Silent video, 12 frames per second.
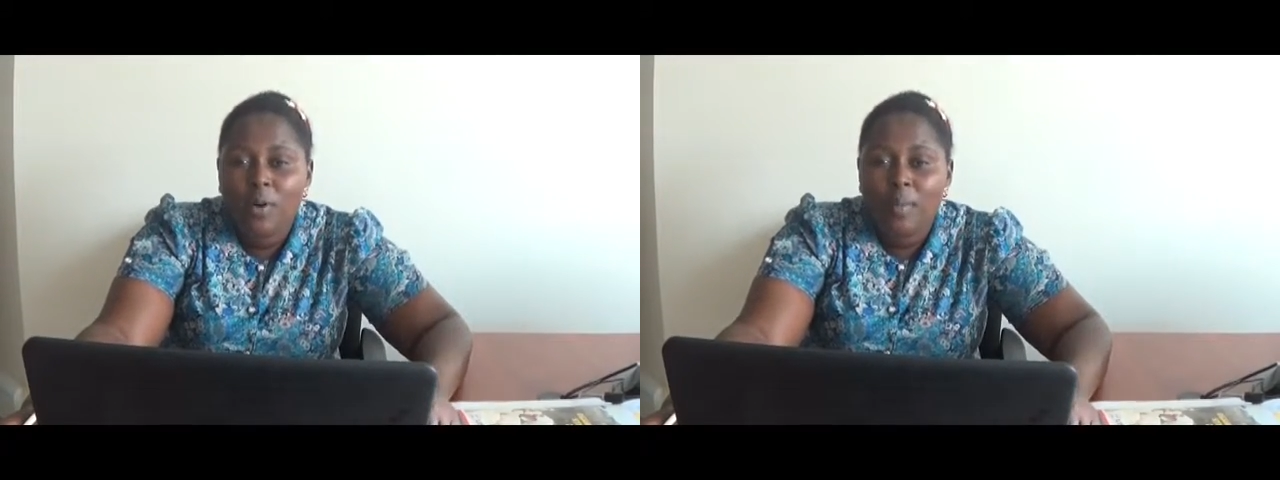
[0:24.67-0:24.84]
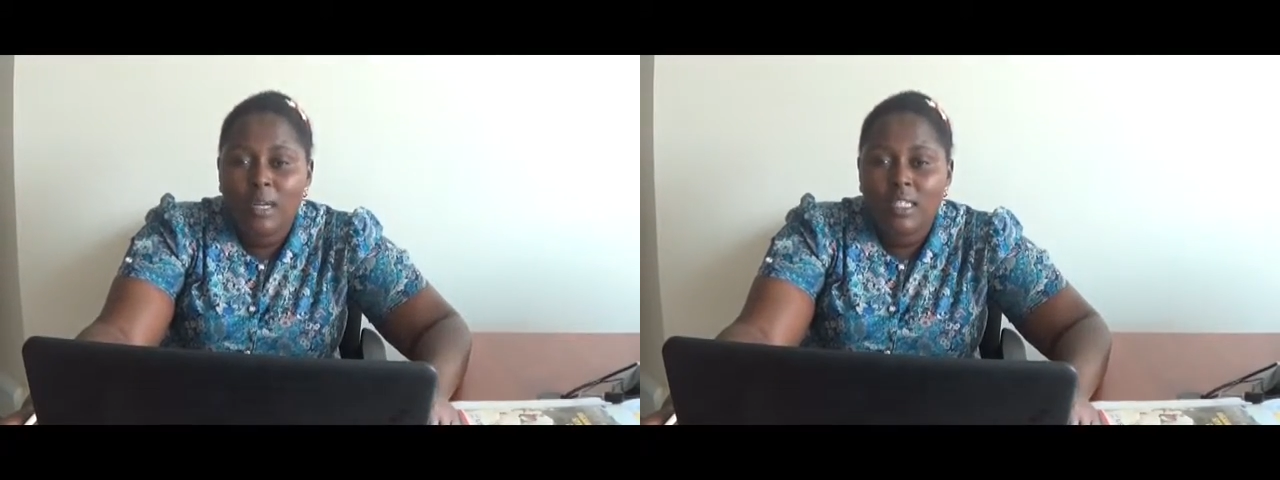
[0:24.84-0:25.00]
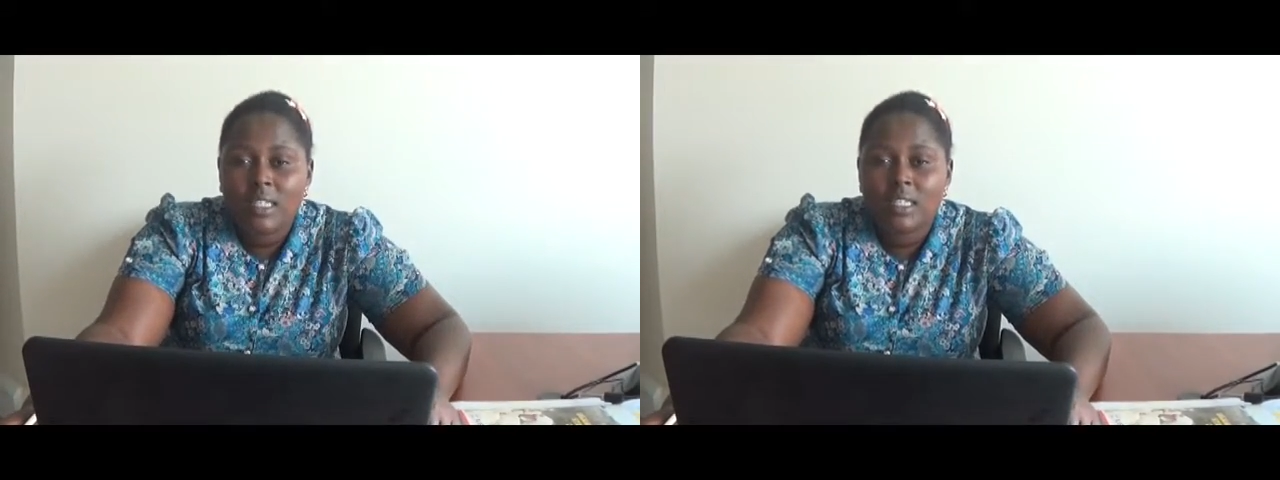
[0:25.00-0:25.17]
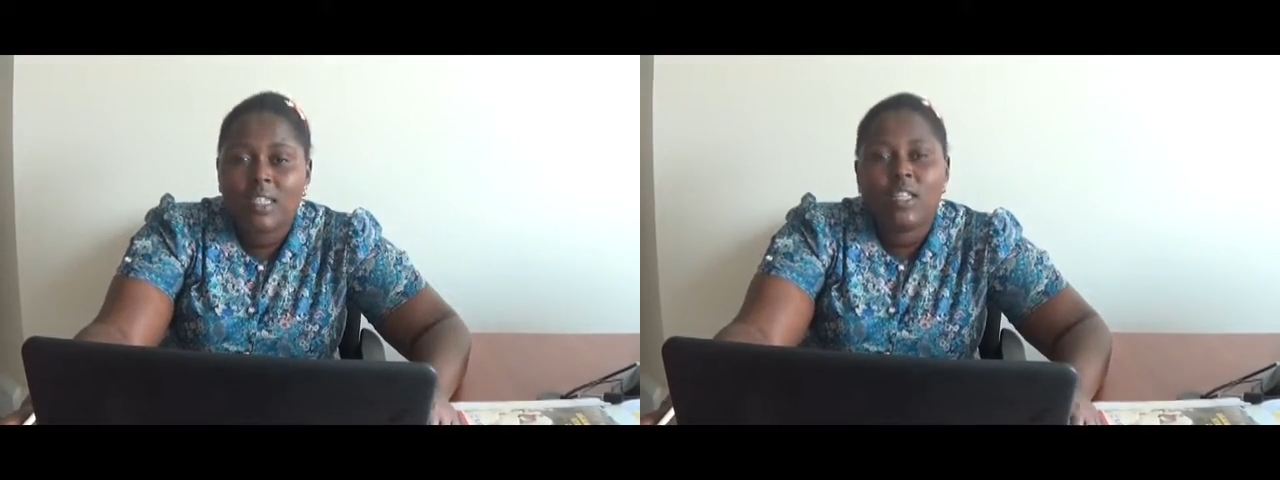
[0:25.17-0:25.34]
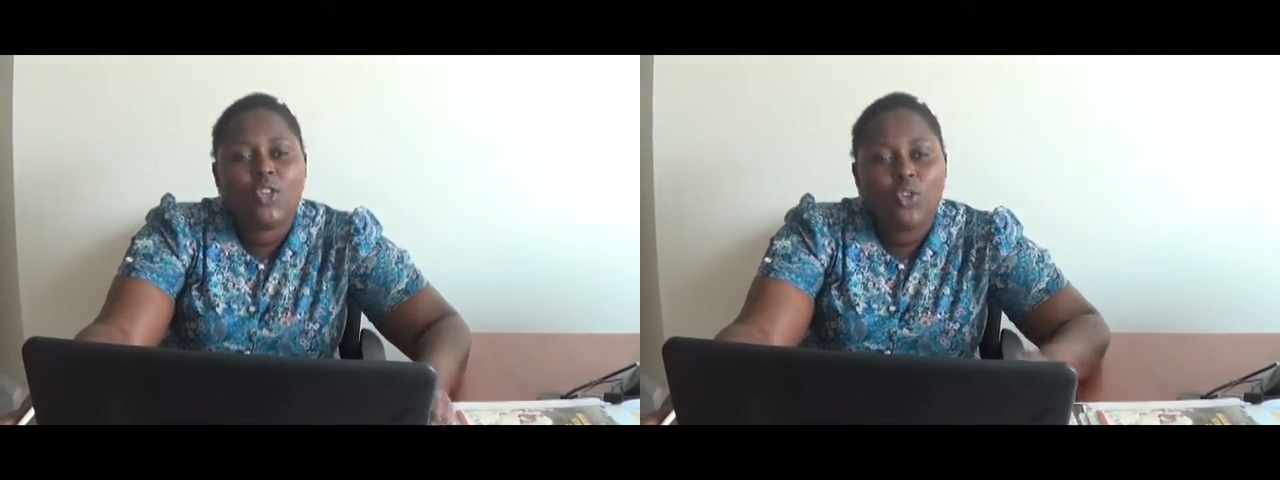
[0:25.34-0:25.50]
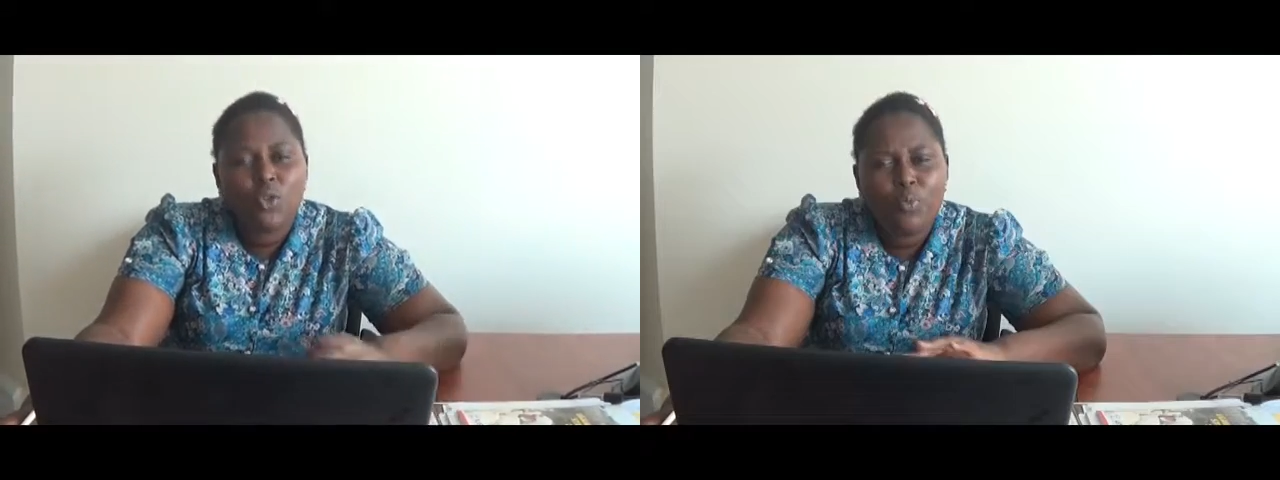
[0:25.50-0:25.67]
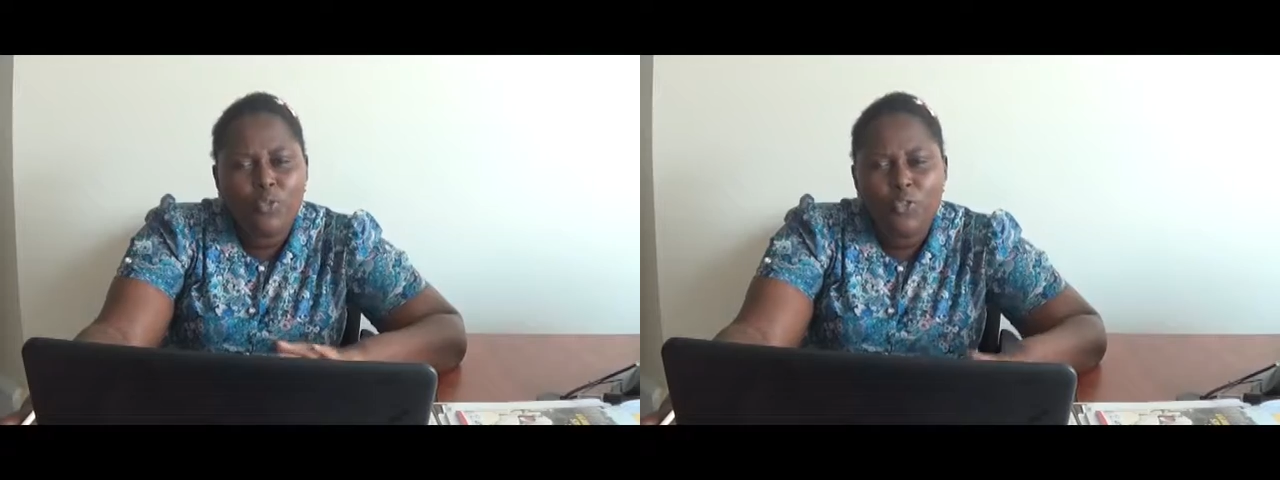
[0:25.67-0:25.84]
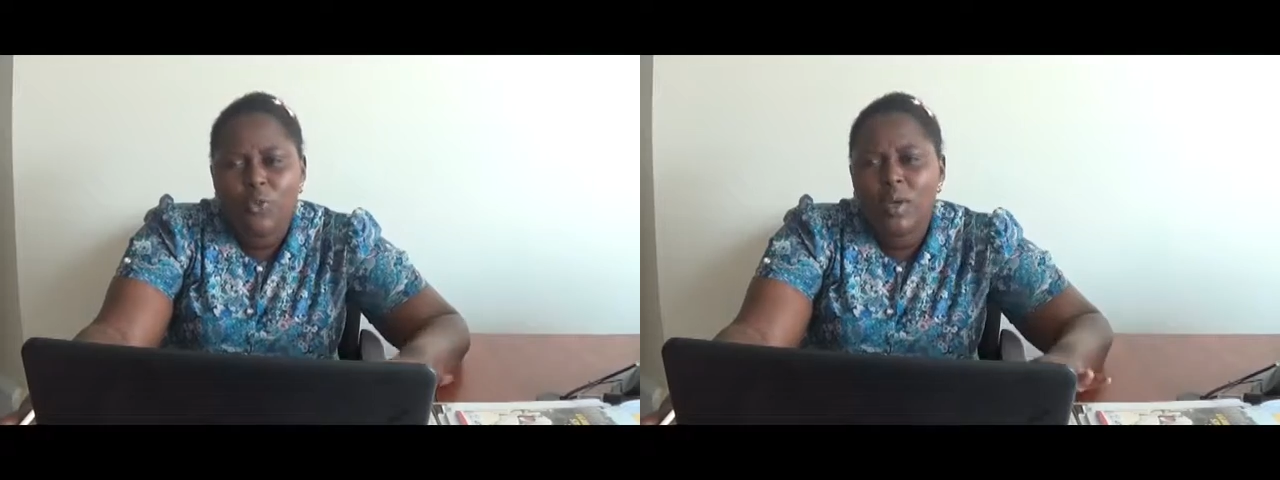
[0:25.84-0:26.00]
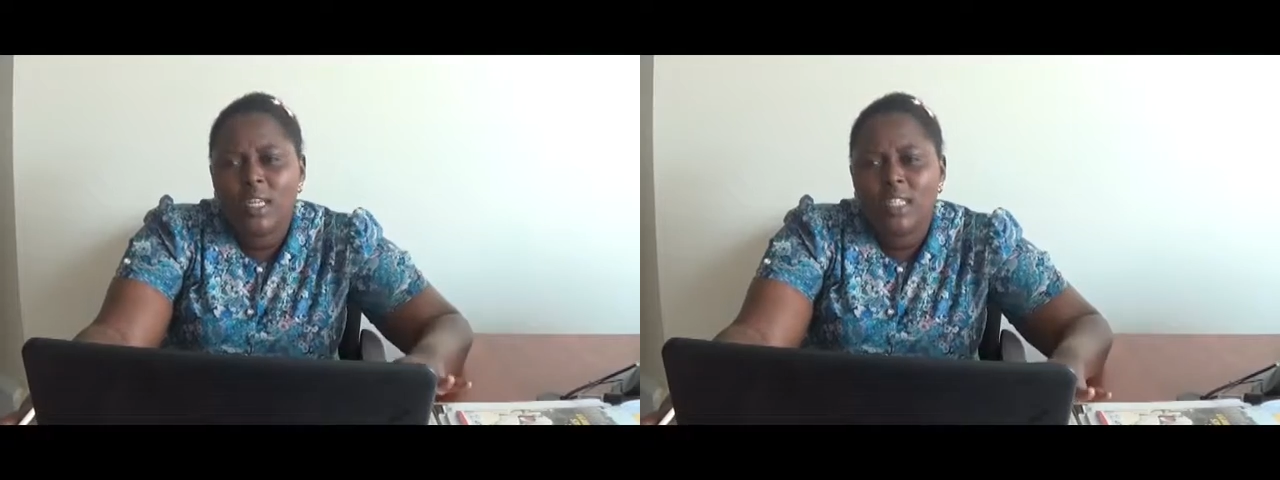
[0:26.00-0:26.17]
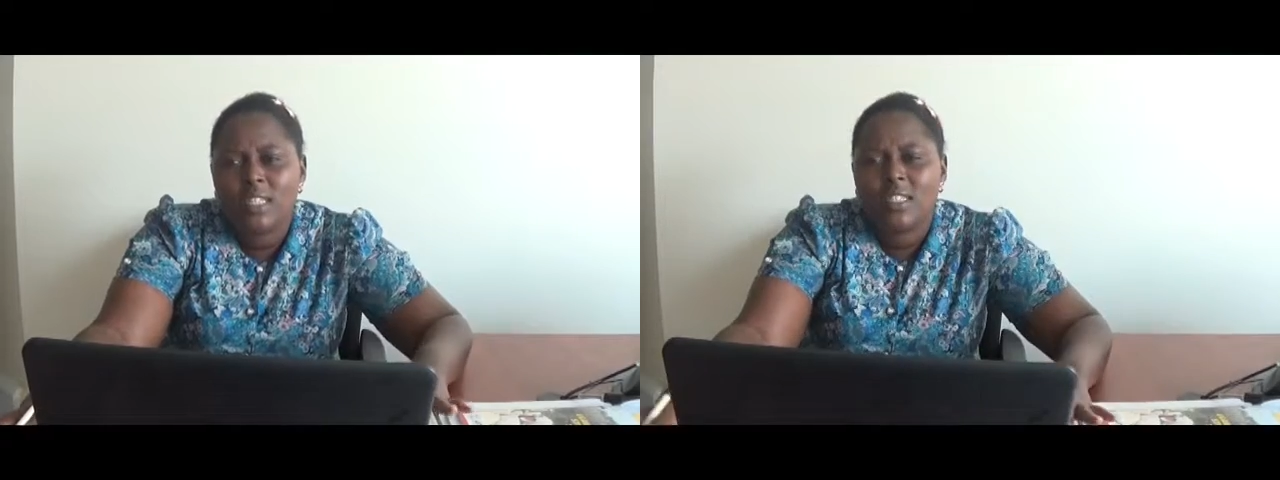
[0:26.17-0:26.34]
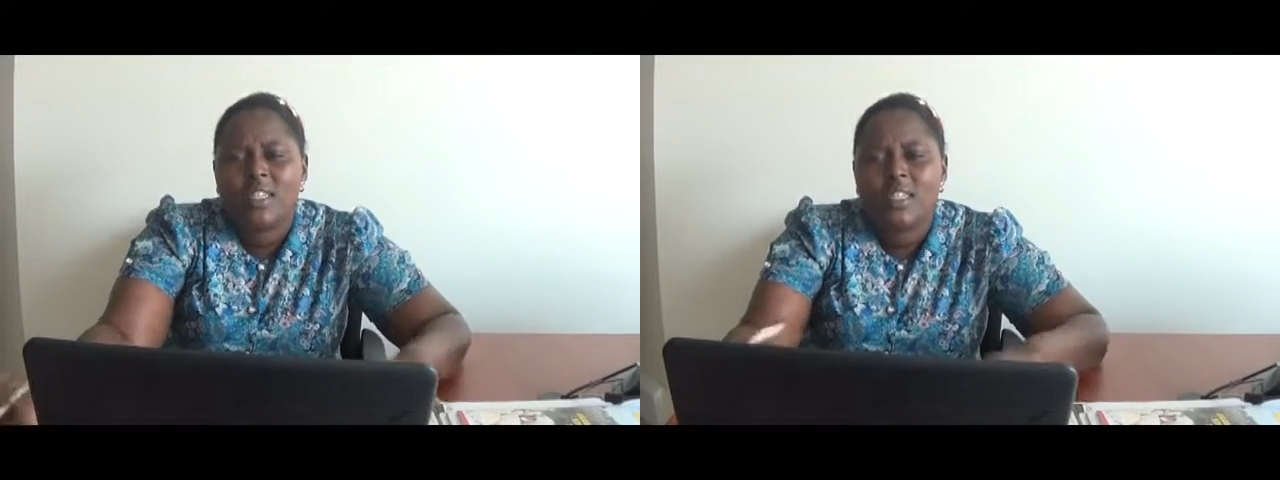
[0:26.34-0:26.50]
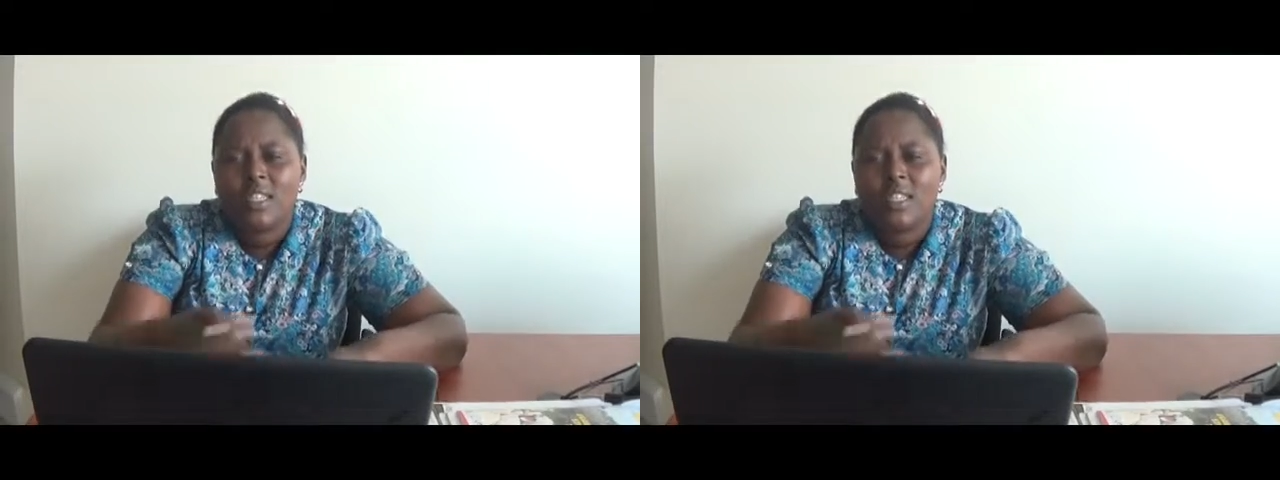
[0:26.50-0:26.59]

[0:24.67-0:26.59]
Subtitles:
a bus, you fuel it.